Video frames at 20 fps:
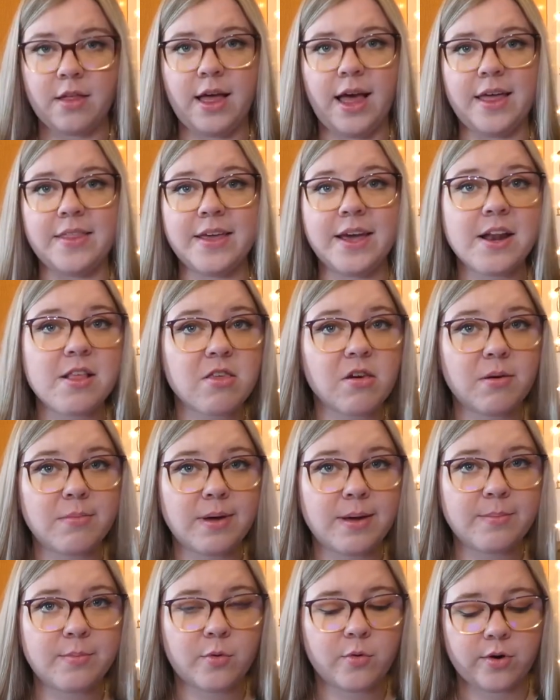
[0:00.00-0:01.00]
And that is all
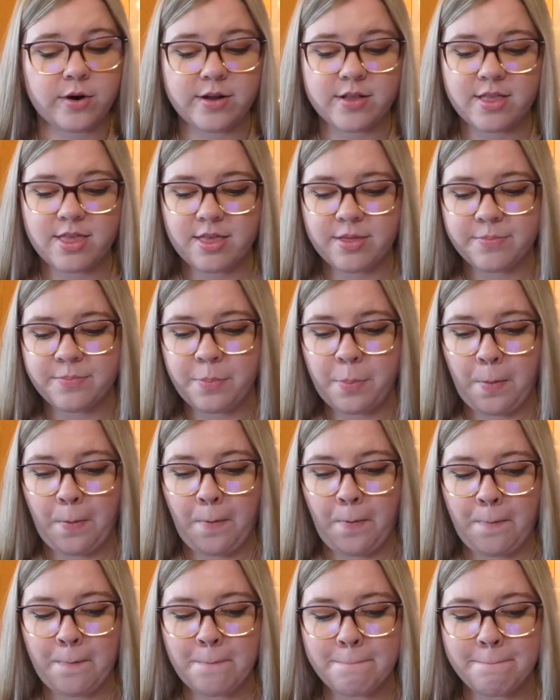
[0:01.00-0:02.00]
my boards.
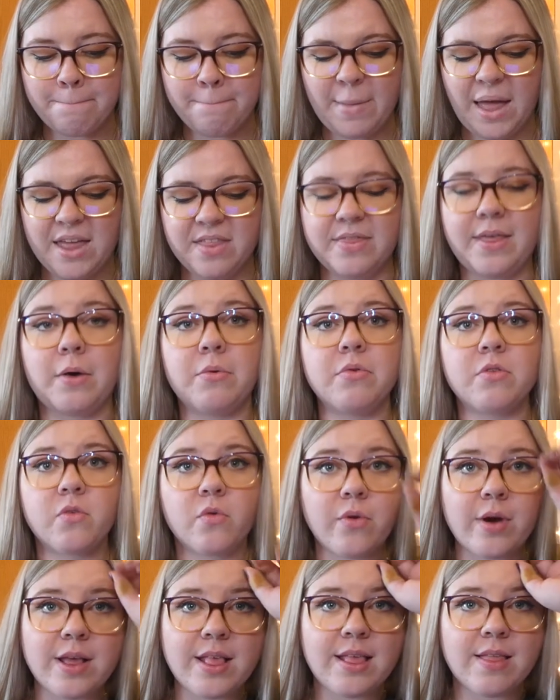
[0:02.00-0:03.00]
That was
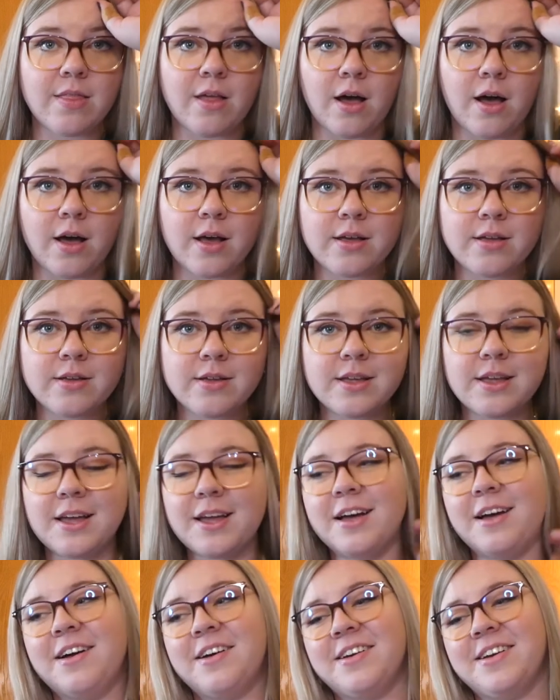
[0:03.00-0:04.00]
crazy long.
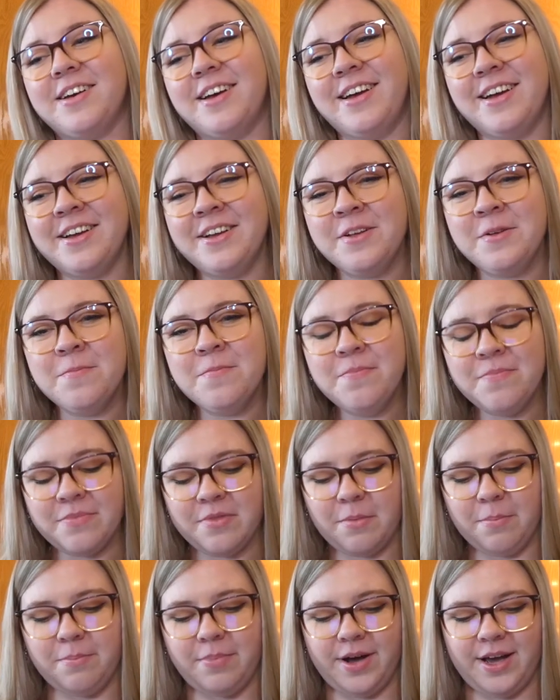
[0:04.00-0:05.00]

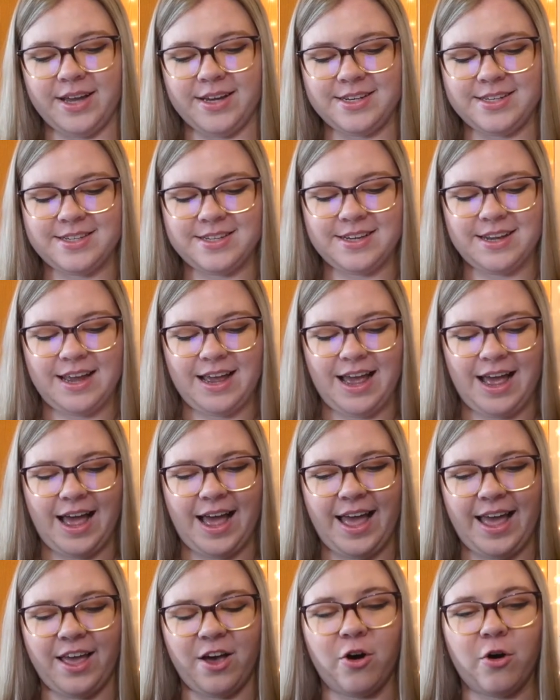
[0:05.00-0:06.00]
But
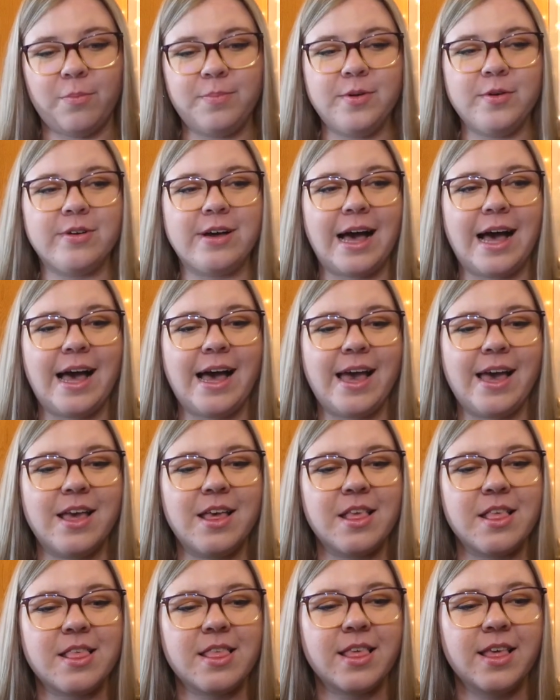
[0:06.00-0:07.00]
I hope you
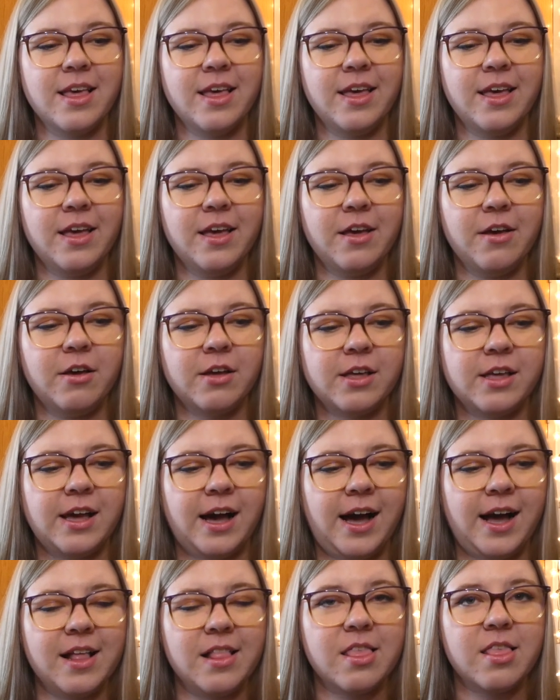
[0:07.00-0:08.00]
guys
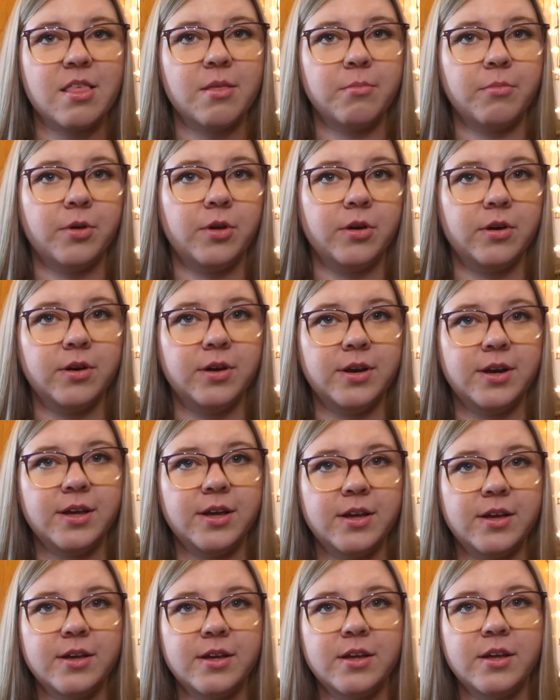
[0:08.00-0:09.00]
got some
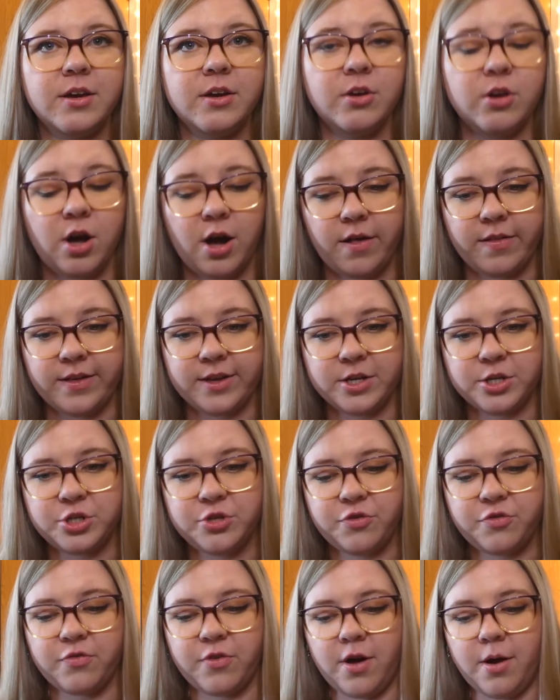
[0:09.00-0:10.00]
good knowledge
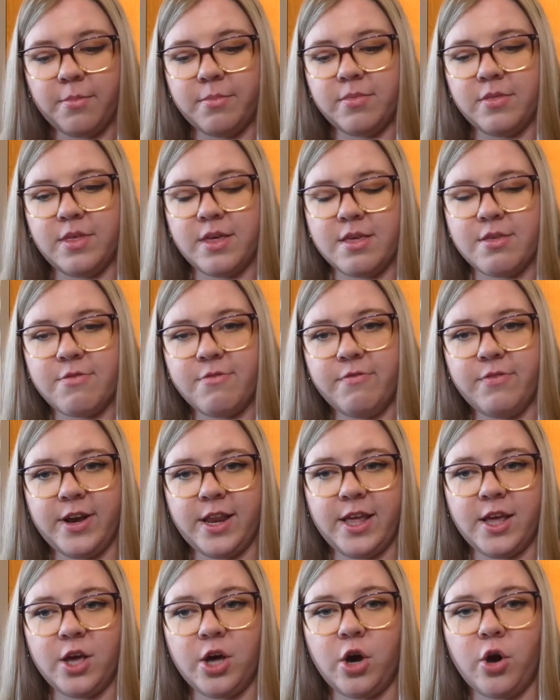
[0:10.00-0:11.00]
from this
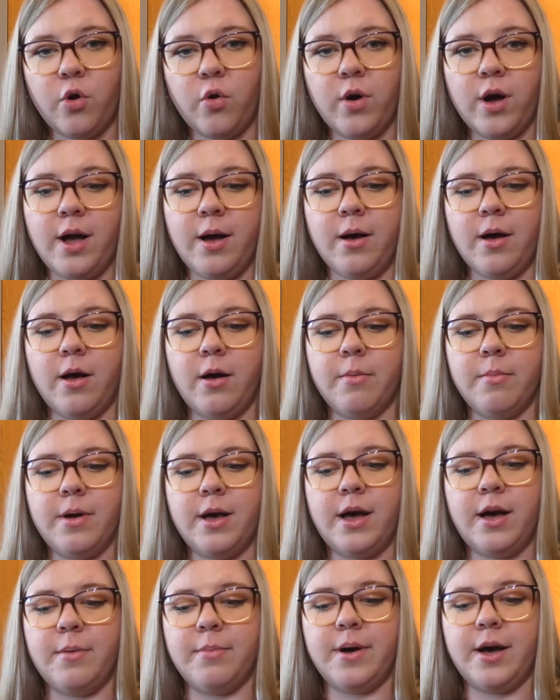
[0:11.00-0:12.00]
video
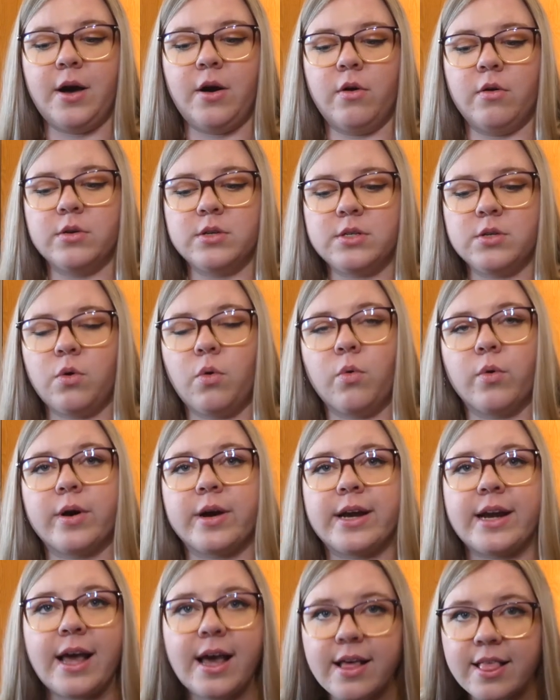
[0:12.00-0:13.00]
about
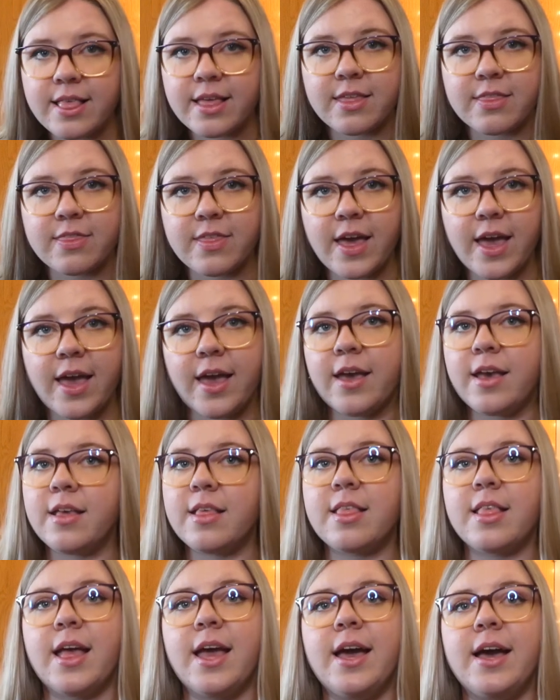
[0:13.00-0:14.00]
organizing
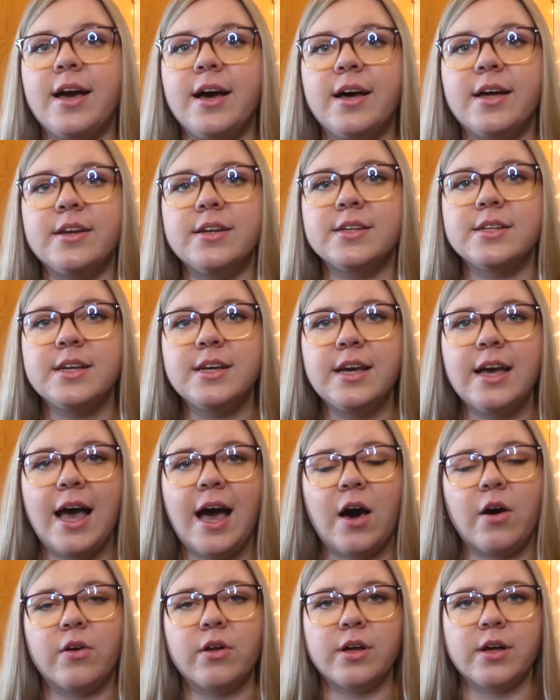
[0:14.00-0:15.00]
things and
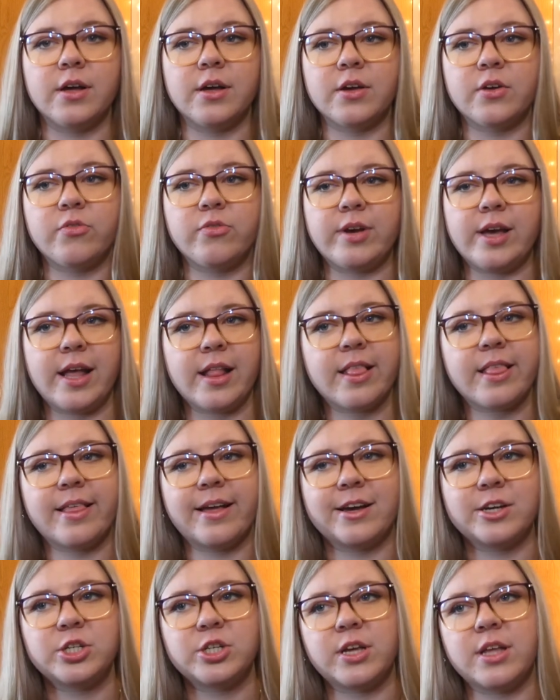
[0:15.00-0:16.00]
how to create
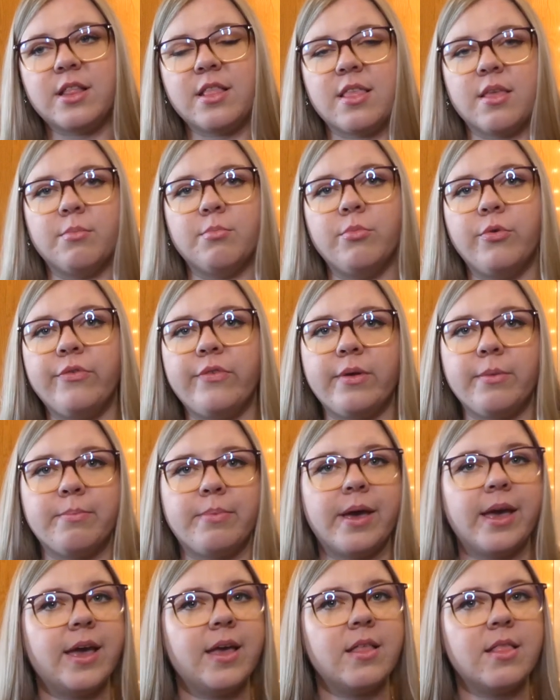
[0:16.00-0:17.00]
sections and moving
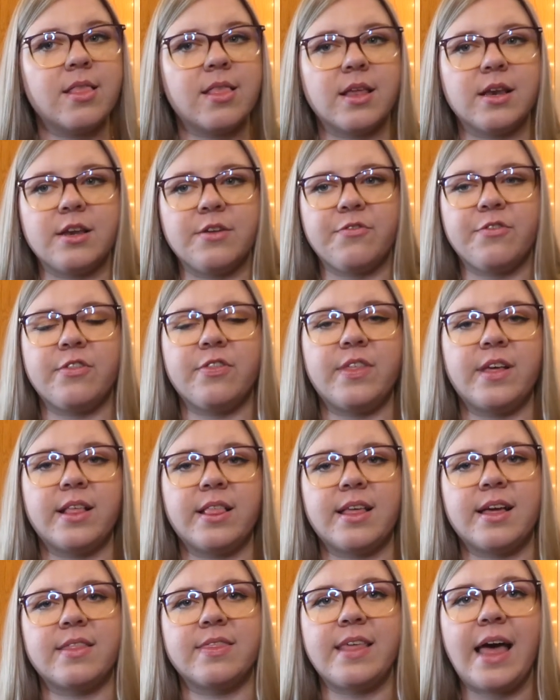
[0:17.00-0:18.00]
pins and different things
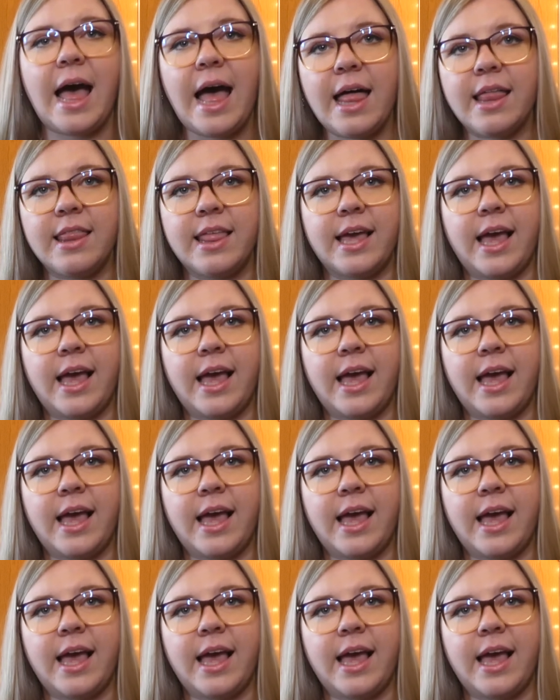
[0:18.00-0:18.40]
like that.